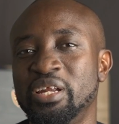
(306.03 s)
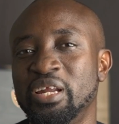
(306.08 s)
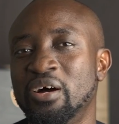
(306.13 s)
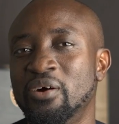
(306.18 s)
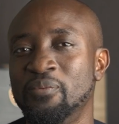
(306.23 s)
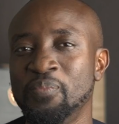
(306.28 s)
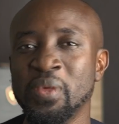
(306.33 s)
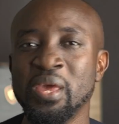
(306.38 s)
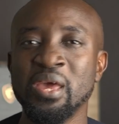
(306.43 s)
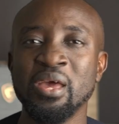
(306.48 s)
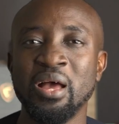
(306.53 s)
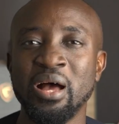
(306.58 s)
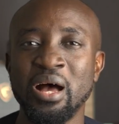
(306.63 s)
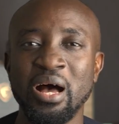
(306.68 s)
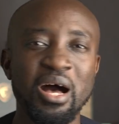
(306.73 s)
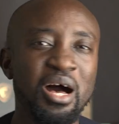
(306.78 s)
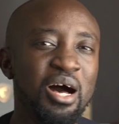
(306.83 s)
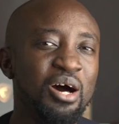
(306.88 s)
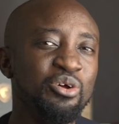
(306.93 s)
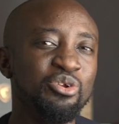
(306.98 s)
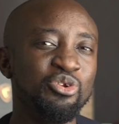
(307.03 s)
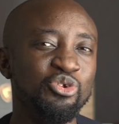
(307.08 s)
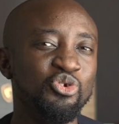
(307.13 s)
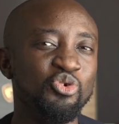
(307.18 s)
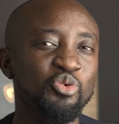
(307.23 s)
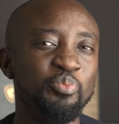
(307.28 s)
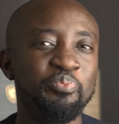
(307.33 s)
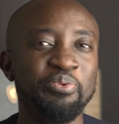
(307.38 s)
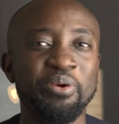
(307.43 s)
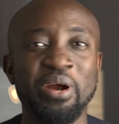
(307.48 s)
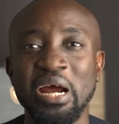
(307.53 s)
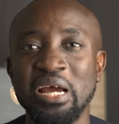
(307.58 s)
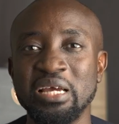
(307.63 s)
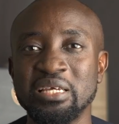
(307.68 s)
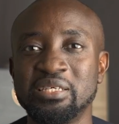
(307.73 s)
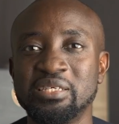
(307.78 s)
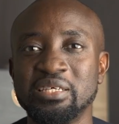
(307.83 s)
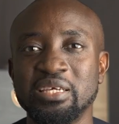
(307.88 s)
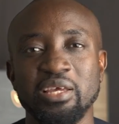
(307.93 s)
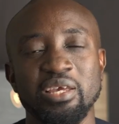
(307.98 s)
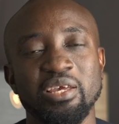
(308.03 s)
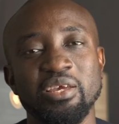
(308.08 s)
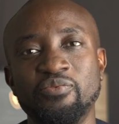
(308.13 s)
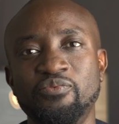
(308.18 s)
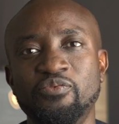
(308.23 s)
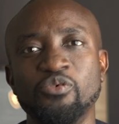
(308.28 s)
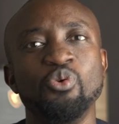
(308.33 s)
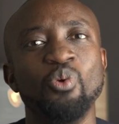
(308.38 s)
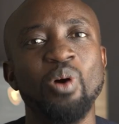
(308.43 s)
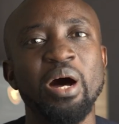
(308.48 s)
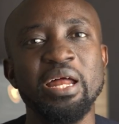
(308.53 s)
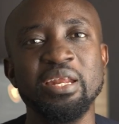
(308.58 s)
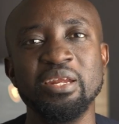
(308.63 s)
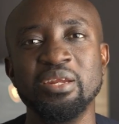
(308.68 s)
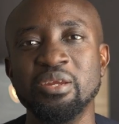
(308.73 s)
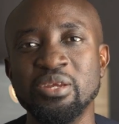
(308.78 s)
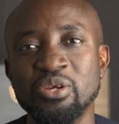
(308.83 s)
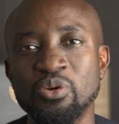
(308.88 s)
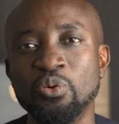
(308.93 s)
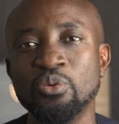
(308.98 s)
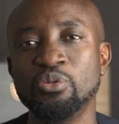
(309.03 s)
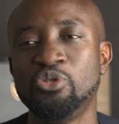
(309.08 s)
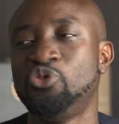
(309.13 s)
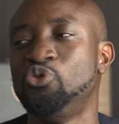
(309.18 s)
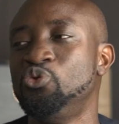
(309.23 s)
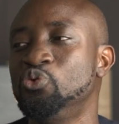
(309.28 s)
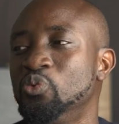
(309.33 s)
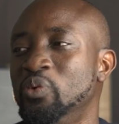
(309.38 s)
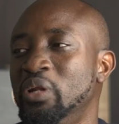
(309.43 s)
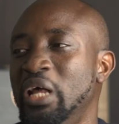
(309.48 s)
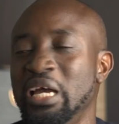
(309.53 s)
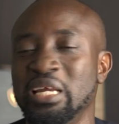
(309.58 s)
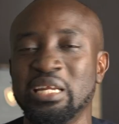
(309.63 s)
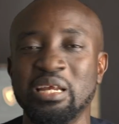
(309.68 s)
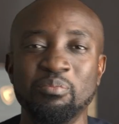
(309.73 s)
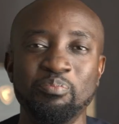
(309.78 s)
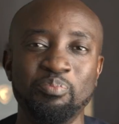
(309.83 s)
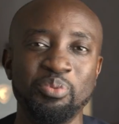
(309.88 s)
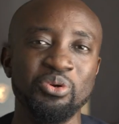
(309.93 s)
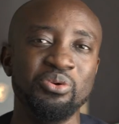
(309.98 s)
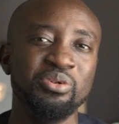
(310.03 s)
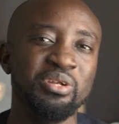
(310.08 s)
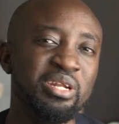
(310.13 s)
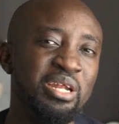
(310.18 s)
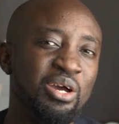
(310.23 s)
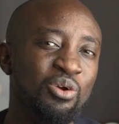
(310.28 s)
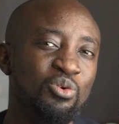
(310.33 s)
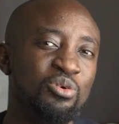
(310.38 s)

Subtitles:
Now, how do you price if you are new to like the building and